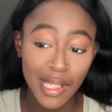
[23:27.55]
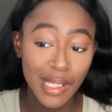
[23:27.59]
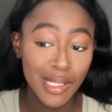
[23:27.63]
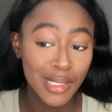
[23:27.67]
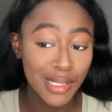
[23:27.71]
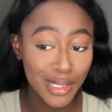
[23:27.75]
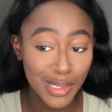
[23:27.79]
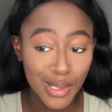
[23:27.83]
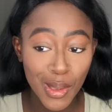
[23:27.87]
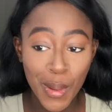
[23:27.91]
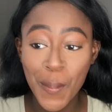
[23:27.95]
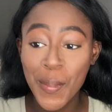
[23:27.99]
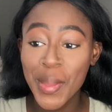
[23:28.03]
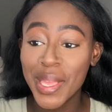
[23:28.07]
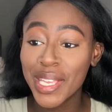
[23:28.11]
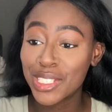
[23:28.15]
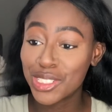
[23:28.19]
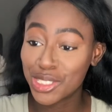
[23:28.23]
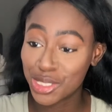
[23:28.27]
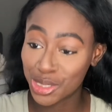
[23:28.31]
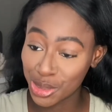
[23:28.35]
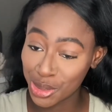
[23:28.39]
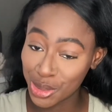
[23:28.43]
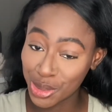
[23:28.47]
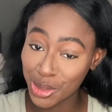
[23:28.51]
So make
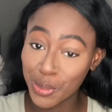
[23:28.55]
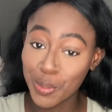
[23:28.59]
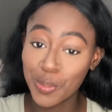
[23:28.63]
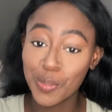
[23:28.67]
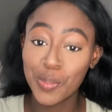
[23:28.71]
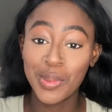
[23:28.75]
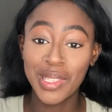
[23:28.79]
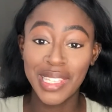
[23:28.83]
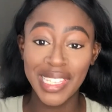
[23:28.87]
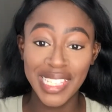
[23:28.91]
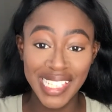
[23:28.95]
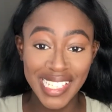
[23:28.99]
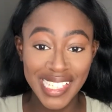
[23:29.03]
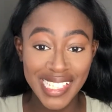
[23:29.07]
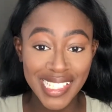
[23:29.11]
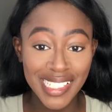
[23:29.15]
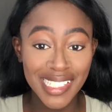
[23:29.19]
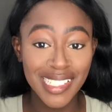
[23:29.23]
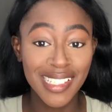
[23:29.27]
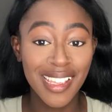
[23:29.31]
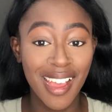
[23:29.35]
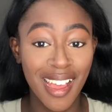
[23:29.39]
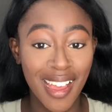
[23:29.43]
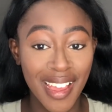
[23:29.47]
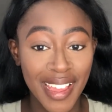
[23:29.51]
sure, please,
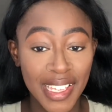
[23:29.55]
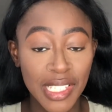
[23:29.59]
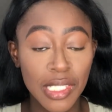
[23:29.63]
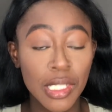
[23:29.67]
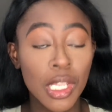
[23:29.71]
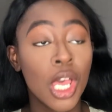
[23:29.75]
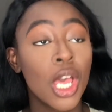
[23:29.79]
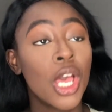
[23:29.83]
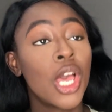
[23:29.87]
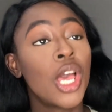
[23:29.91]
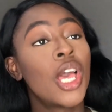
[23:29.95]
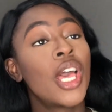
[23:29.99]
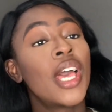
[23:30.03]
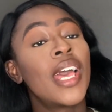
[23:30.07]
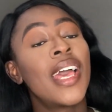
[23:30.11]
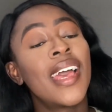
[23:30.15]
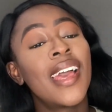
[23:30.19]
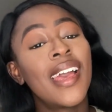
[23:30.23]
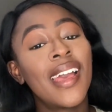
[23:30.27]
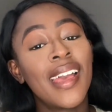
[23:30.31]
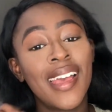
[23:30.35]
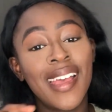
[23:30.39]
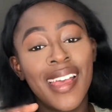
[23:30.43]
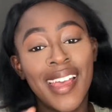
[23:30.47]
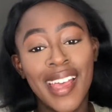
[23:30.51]
guys,
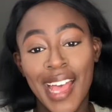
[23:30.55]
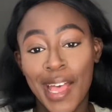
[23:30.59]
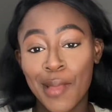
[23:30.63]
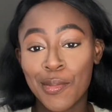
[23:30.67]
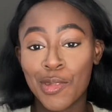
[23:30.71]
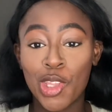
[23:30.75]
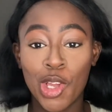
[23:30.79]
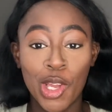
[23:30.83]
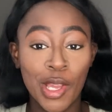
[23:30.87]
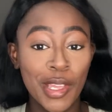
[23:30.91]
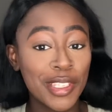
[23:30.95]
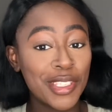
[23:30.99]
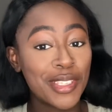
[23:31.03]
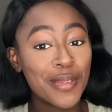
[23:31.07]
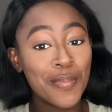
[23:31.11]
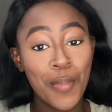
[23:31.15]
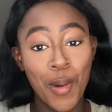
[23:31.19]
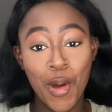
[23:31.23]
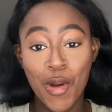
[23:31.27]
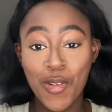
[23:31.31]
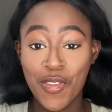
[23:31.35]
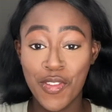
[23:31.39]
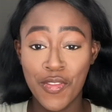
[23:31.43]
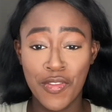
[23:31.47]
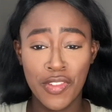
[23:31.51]
I'm talking to
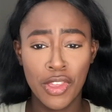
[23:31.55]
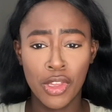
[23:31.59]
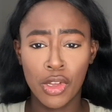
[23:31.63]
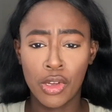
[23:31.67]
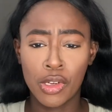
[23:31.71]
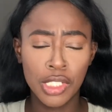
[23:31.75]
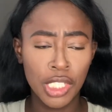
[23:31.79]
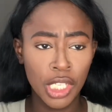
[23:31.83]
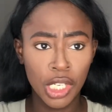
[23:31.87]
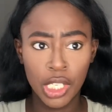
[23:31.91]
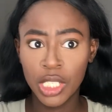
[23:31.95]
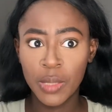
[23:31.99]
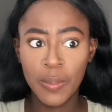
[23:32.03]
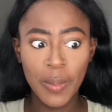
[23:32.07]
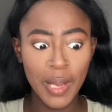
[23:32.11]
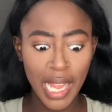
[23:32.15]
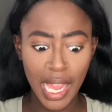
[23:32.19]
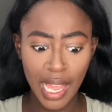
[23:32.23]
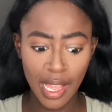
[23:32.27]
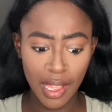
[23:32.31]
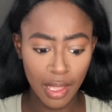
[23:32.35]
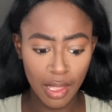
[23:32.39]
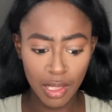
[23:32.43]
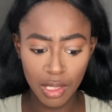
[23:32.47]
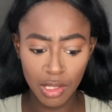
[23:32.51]
both of you, because you could be
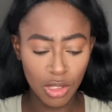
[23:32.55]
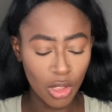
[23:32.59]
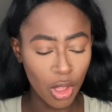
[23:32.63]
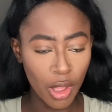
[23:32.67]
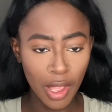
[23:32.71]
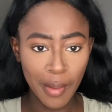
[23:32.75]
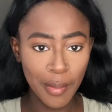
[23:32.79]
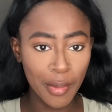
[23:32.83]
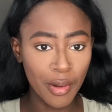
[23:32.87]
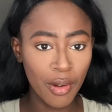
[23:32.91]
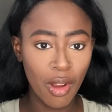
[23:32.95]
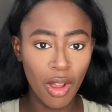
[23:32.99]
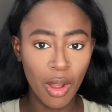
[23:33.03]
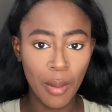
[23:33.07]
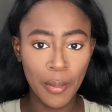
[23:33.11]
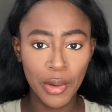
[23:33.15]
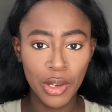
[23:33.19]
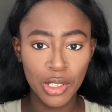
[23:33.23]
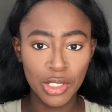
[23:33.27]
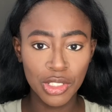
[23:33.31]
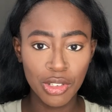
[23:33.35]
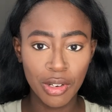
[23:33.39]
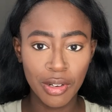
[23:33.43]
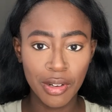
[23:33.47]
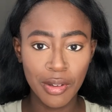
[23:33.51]
like, don't get me wrong, I'm
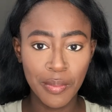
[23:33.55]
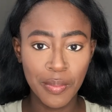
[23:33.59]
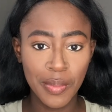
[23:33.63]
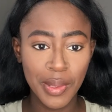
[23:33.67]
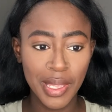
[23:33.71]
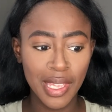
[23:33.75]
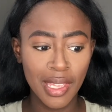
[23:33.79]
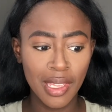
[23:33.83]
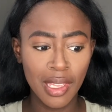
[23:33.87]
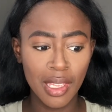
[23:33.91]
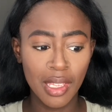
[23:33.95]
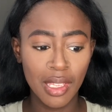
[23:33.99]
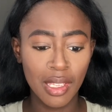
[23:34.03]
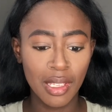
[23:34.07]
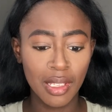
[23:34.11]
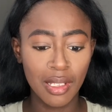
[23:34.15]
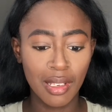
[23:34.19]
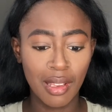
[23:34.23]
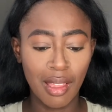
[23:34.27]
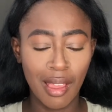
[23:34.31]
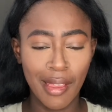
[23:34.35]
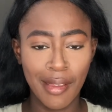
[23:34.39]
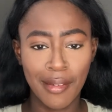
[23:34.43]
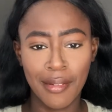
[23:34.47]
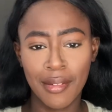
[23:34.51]
not trying to be
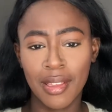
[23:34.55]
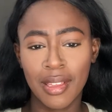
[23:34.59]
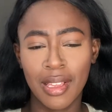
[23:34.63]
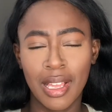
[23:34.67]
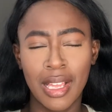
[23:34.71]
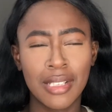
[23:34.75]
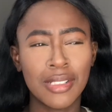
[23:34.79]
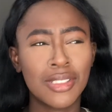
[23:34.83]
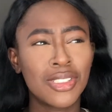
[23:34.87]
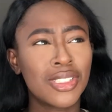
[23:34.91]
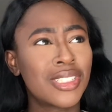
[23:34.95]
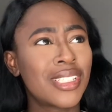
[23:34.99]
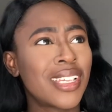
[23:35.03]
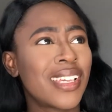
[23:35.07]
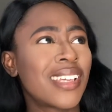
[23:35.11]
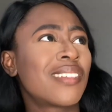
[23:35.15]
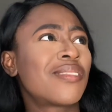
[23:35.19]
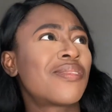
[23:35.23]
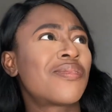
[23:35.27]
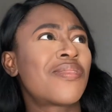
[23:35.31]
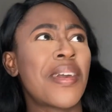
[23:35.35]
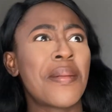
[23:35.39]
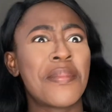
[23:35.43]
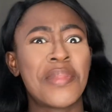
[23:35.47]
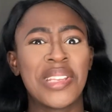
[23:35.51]
like, how do you say,
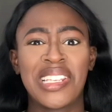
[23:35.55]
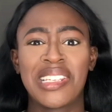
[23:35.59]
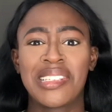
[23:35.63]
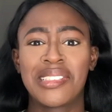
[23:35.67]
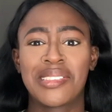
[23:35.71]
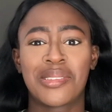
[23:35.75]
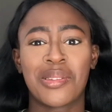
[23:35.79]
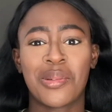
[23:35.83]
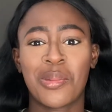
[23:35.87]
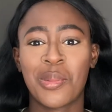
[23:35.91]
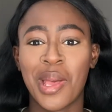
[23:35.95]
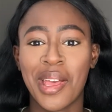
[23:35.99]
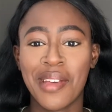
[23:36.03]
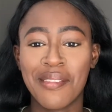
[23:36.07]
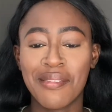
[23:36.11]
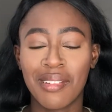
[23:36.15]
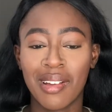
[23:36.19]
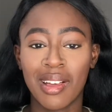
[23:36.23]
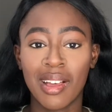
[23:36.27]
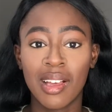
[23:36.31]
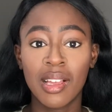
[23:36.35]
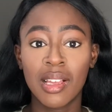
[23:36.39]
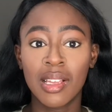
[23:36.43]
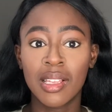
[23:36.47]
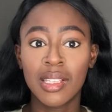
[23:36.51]
feminist or
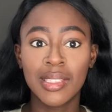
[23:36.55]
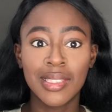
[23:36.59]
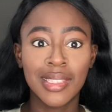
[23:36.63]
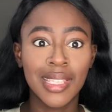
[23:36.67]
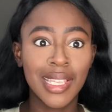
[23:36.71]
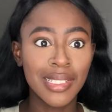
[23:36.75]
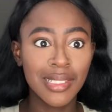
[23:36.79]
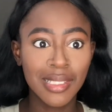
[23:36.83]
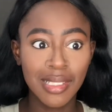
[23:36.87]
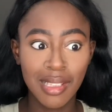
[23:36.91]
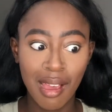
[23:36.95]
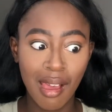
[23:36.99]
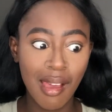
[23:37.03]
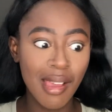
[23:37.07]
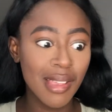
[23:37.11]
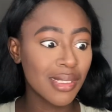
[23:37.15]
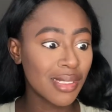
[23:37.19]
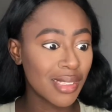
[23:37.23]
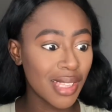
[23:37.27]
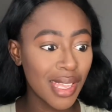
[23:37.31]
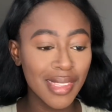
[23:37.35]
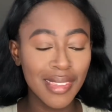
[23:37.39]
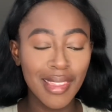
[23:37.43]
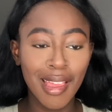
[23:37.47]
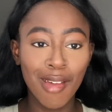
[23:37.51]
whatever. There's guys
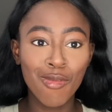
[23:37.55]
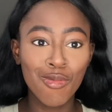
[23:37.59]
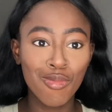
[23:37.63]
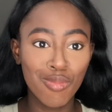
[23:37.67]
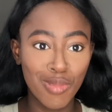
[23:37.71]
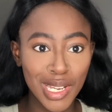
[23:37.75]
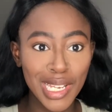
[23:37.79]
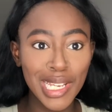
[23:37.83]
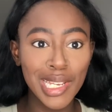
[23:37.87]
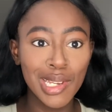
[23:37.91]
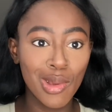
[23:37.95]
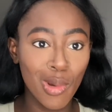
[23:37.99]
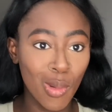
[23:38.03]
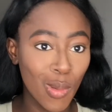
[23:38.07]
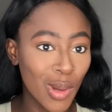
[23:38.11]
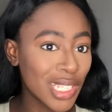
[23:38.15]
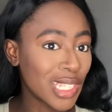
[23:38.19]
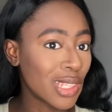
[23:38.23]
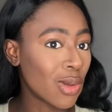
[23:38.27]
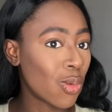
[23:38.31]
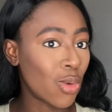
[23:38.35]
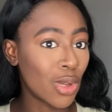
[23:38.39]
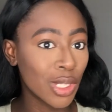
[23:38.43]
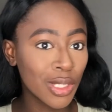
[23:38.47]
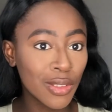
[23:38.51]
there that really know what
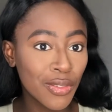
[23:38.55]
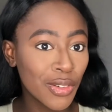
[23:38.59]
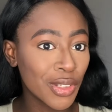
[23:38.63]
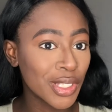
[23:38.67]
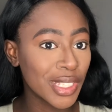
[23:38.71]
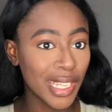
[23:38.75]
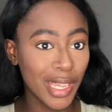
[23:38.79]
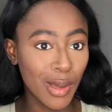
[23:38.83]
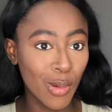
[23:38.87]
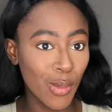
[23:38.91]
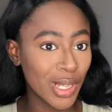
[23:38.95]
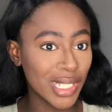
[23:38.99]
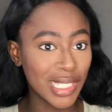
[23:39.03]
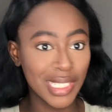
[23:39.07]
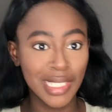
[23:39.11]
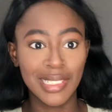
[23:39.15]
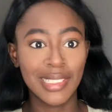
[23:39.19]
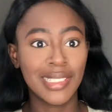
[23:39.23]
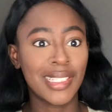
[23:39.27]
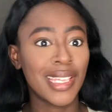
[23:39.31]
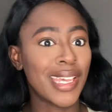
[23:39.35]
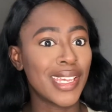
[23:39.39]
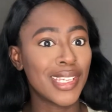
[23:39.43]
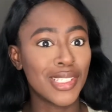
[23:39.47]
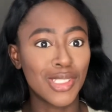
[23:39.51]
they want for their wedding
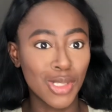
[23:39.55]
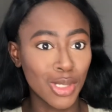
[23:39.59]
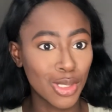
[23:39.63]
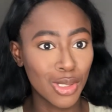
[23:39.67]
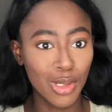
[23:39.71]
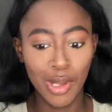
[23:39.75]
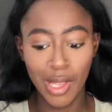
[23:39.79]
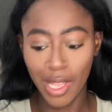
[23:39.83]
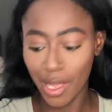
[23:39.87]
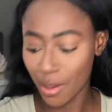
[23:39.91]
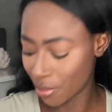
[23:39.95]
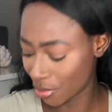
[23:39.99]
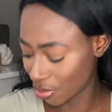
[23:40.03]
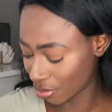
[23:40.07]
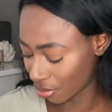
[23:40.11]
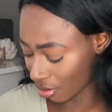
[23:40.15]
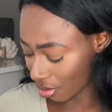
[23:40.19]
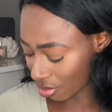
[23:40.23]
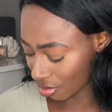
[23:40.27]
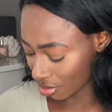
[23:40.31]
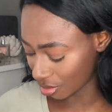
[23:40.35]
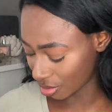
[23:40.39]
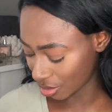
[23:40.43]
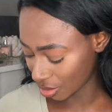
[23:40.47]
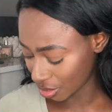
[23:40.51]
day. So don't get me
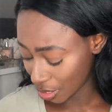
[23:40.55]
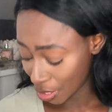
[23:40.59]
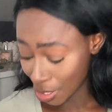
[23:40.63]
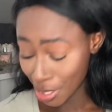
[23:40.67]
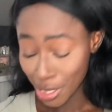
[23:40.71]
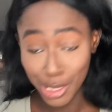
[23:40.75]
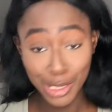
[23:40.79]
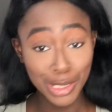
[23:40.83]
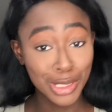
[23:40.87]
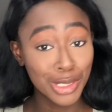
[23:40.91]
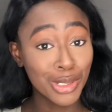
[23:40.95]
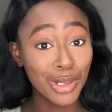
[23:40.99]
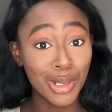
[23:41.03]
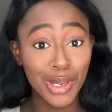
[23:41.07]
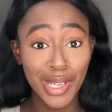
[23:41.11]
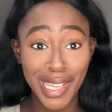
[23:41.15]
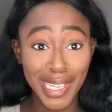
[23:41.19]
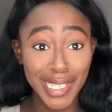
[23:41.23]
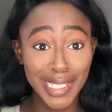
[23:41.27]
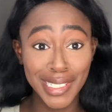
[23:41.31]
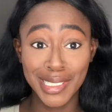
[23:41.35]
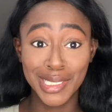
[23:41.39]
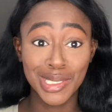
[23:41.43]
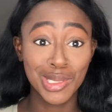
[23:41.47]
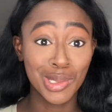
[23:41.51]
wrong. Don't
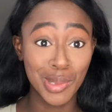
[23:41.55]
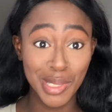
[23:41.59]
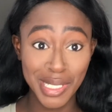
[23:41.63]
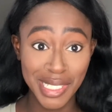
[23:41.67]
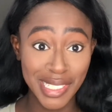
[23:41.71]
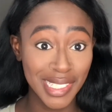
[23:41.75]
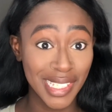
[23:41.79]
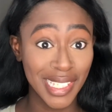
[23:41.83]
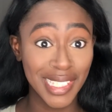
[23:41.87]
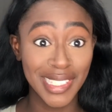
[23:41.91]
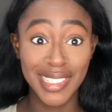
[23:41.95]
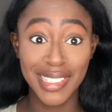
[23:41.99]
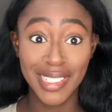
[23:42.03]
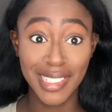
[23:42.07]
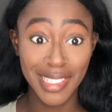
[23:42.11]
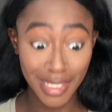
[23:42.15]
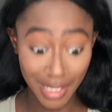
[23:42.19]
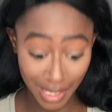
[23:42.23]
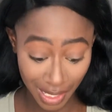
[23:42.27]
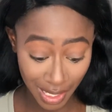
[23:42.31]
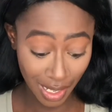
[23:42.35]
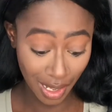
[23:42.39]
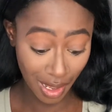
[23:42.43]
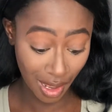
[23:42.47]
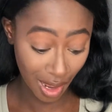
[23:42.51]
get it twisted.
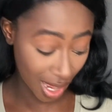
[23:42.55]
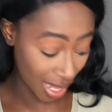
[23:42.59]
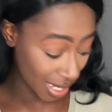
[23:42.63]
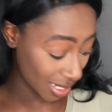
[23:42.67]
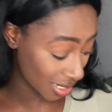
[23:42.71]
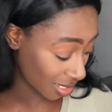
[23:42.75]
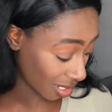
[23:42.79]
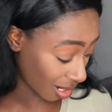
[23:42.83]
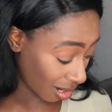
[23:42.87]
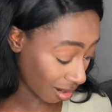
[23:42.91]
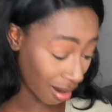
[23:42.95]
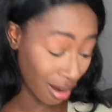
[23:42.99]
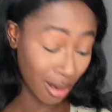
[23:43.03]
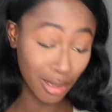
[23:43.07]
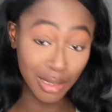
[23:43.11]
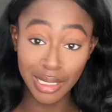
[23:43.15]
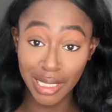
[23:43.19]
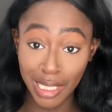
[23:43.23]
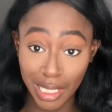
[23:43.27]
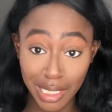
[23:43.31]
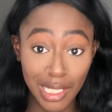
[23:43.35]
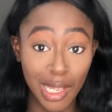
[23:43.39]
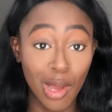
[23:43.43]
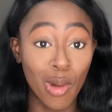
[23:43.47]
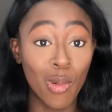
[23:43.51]
Guys are out
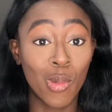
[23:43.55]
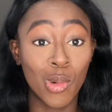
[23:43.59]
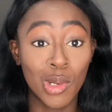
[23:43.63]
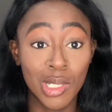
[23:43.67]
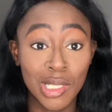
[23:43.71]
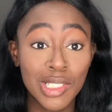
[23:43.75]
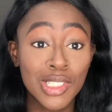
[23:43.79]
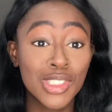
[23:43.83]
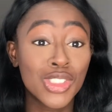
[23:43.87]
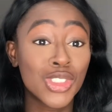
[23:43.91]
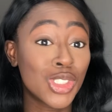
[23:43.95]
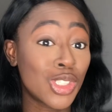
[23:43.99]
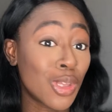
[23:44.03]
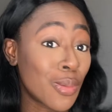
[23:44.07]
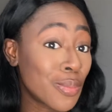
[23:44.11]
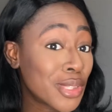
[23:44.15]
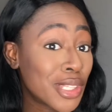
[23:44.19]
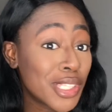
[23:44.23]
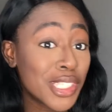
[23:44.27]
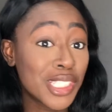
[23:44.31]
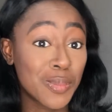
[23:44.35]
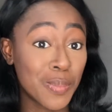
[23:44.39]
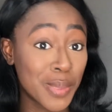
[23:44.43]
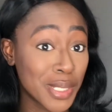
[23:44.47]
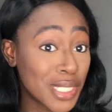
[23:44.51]
there that want
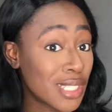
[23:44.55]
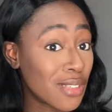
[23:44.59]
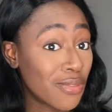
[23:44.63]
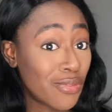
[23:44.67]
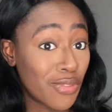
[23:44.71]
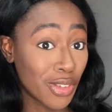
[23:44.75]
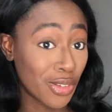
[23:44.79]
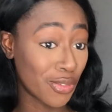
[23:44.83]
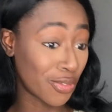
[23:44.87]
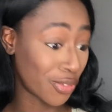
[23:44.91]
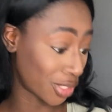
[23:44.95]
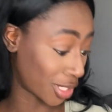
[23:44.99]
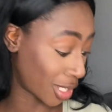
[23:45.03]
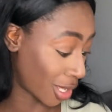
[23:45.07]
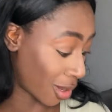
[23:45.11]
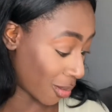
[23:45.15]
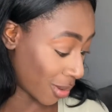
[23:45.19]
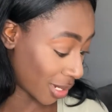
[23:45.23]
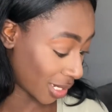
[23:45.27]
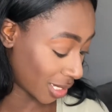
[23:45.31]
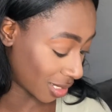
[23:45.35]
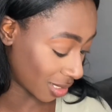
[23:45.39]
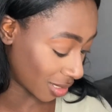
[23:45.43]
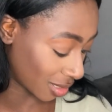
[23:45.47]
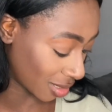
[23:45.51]
something specific for their
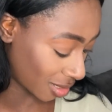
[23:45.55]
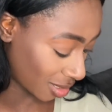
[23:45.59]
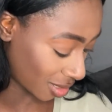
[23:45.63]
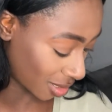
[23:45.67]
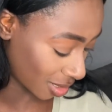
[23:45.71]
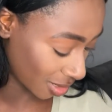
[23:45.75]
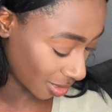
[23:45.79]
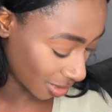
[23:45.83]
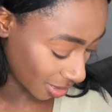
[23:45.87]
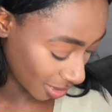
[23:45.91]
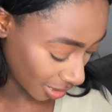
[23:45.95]
weddings.